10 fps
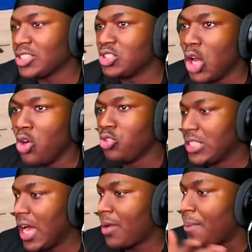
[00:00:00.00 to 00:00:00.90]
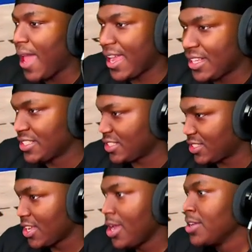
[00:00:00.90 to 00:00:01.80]
no dunk
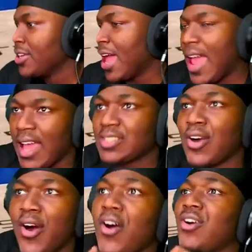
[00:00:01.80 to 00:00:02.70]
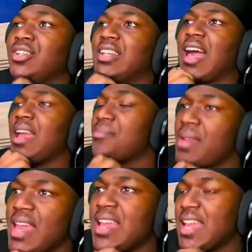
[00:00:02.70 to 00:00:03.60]
packages. Now it's all lay
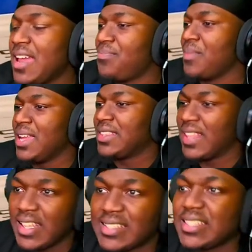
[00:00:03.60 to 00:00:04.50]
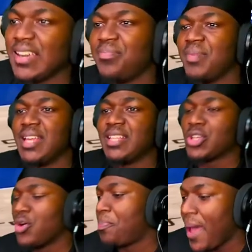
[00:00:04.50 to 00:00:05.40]
me, give me this, give me
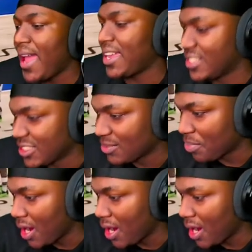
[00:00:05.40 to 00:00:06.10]
two packages, bro.